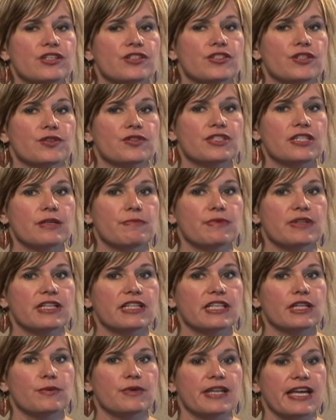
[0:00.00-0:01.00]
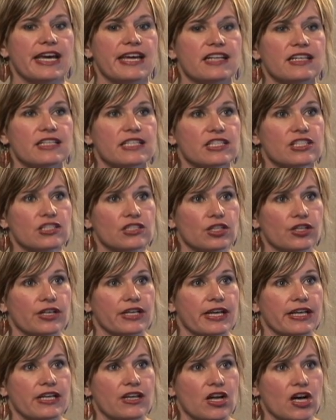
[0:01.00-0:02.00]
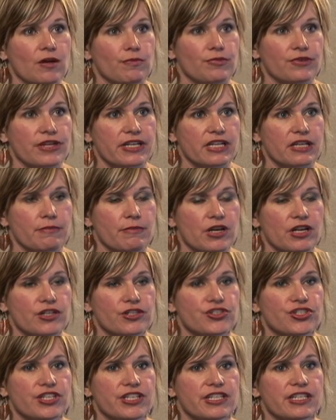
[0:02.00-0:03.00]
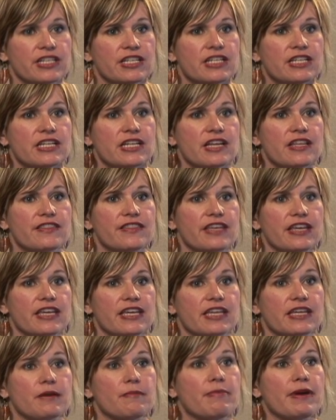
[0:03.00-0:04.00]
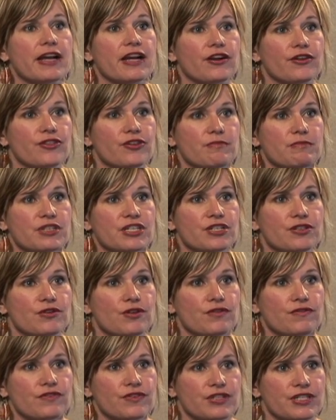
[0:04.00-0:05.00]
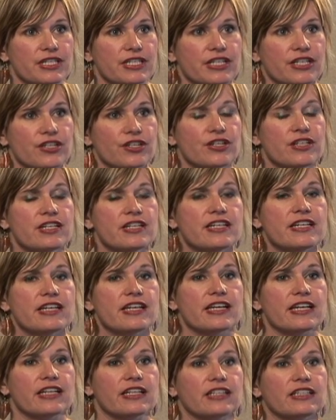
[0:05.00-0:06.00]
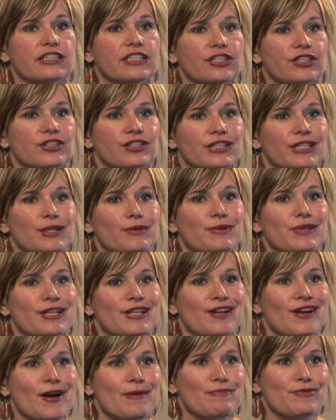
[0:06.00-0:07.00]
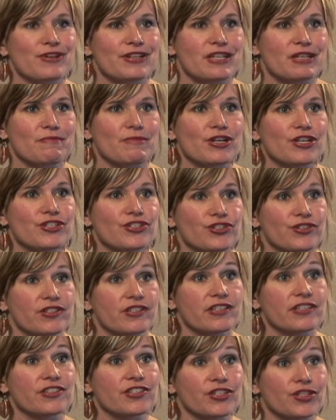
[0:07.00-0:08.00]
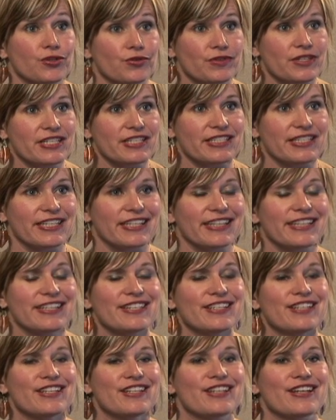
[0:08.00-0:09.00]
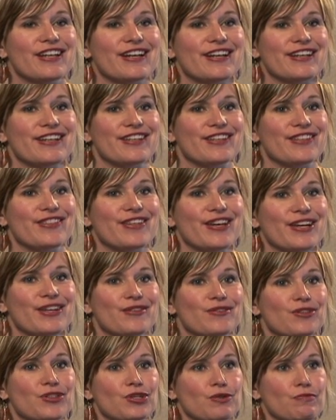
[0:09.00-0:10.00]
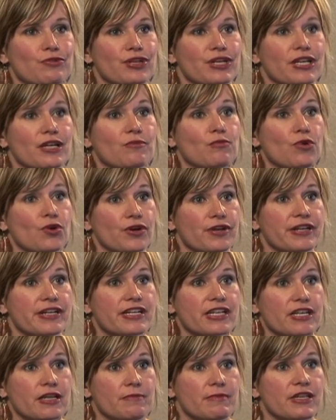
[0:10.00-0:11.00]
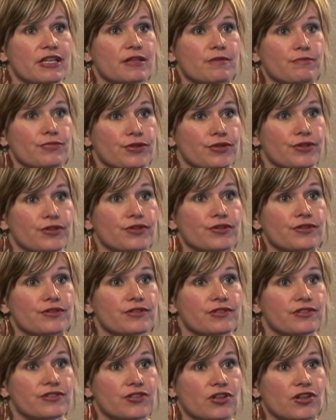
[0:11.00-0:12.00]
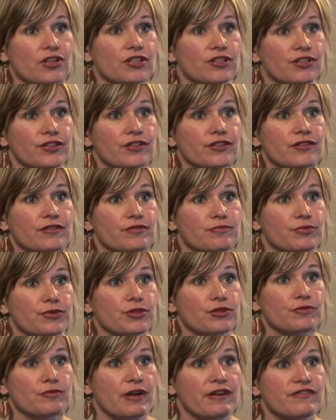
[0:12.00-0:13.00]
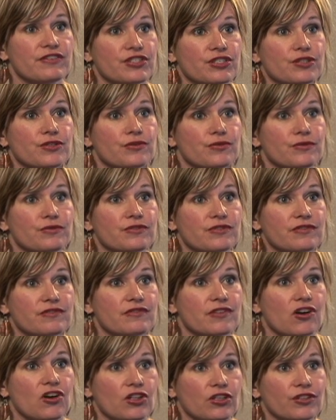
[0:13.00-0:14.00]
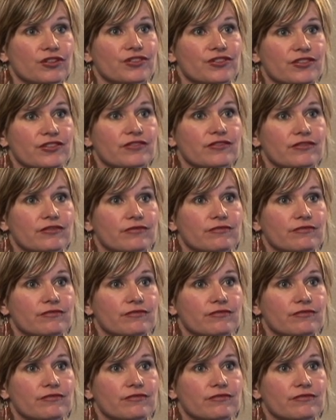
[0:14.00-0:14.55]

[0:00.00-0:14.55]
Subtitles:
So typically when analysts look at an operating margin, they compare them year over year, and clearly when an operating margin is increasing, then you're bringing more income in per dollar, per revenue dollars.